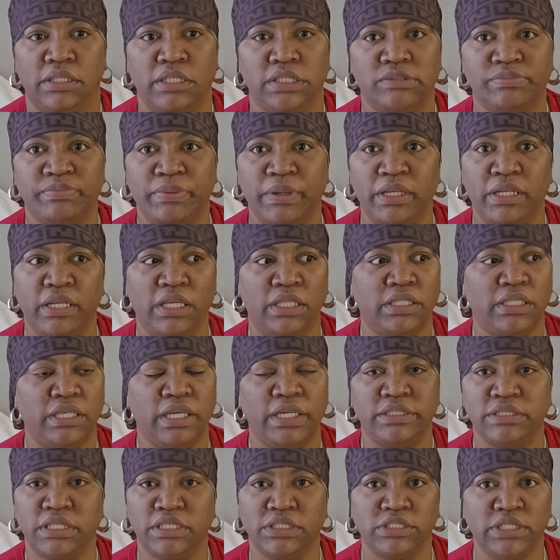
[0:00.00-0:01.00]
this Pitney
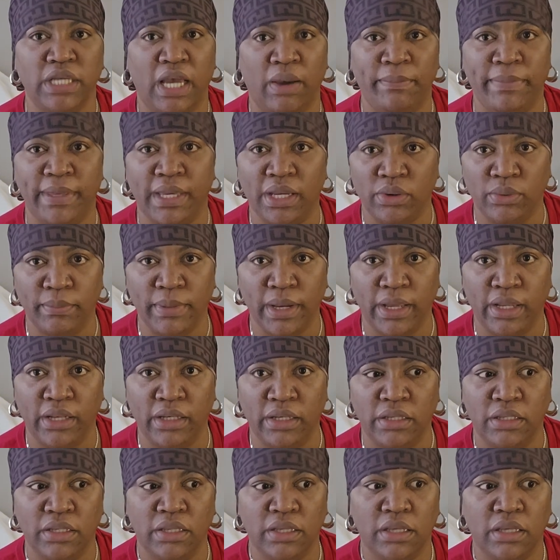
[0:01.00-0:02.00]
thinks that she a big
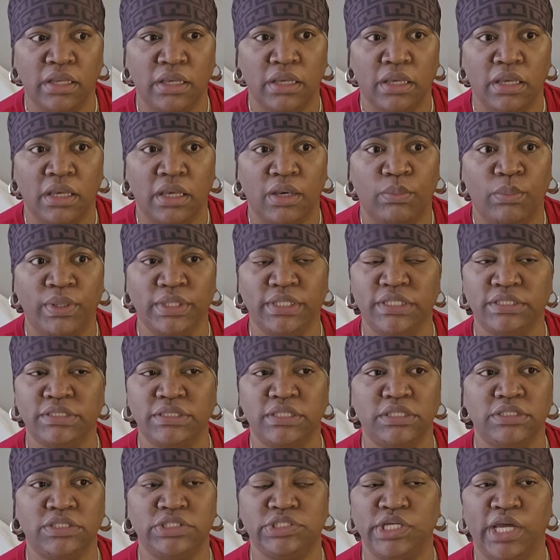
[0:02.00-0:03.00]
woman. What is
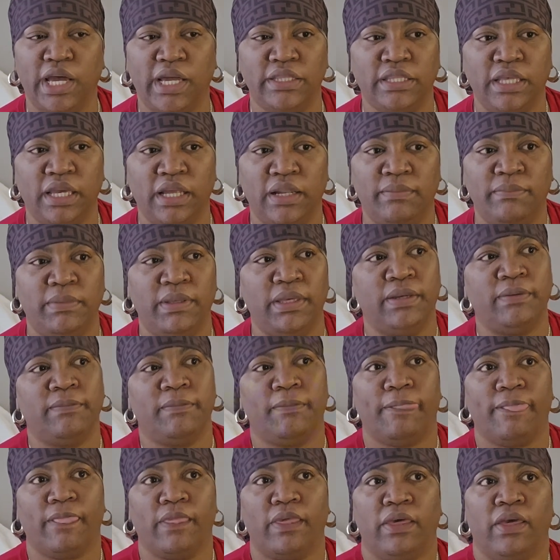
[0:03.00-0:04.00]
this she a tell me?
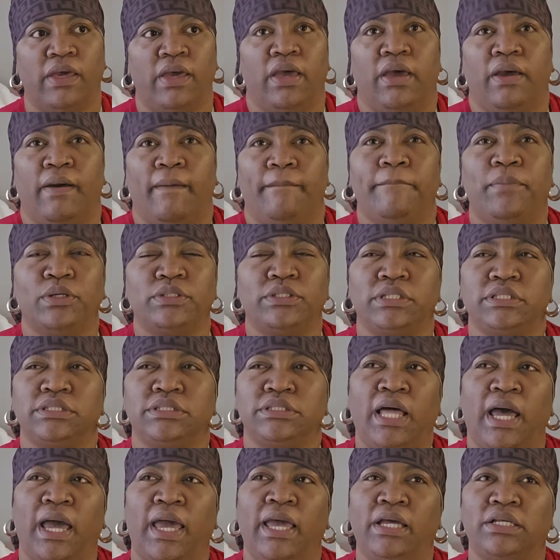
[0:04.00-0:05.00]
But
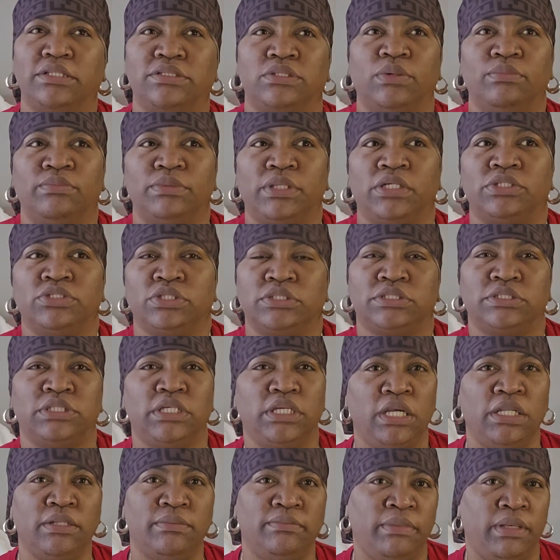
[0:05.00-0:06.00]
it's like something just
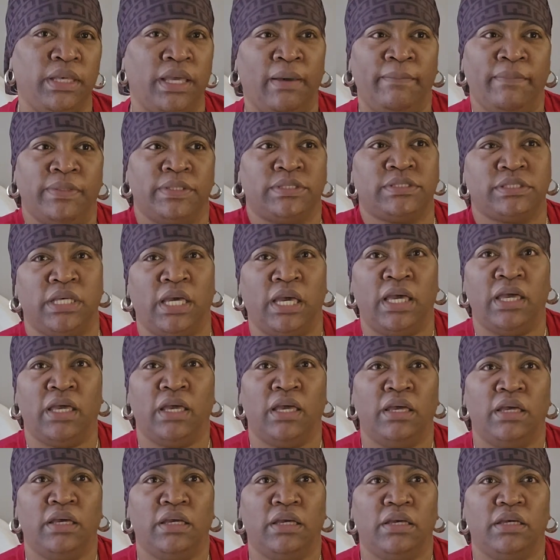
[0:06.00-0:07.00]
hit me and me say,
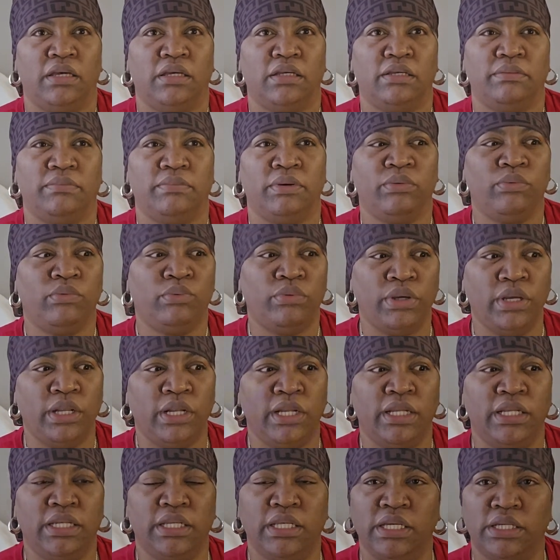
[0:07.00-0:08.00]
I
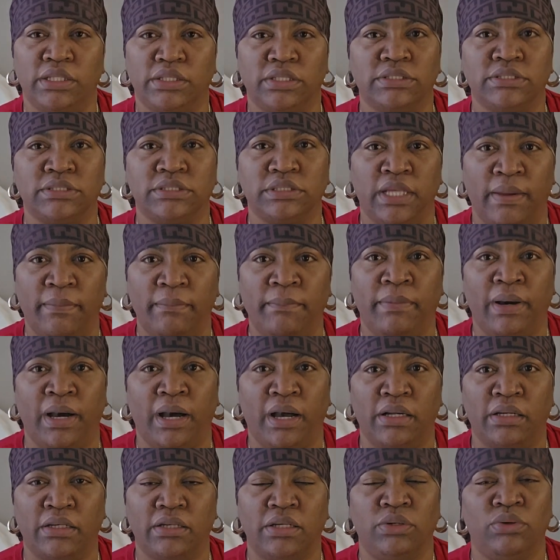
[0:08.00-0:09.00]
really need to step
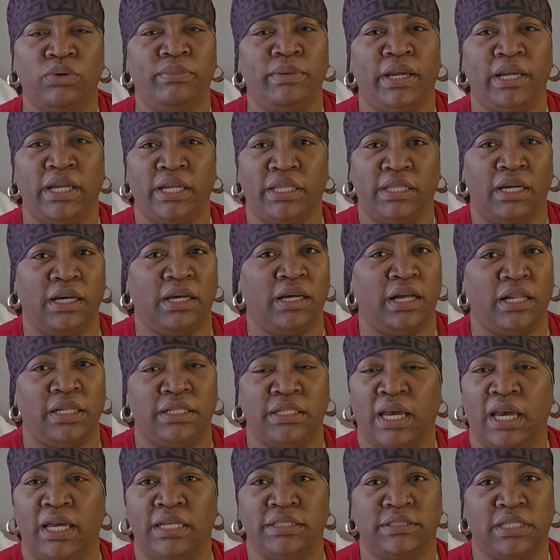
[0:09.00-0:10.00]
back. You know, me I get a call,
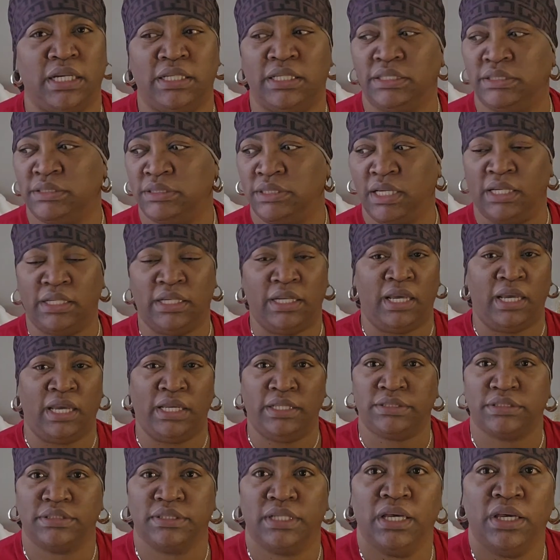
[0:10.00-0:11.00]
guys, and this not
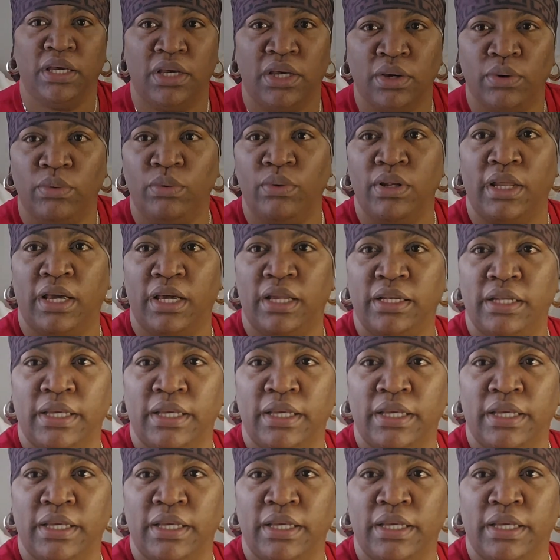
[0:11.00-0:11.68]
nice. Hold on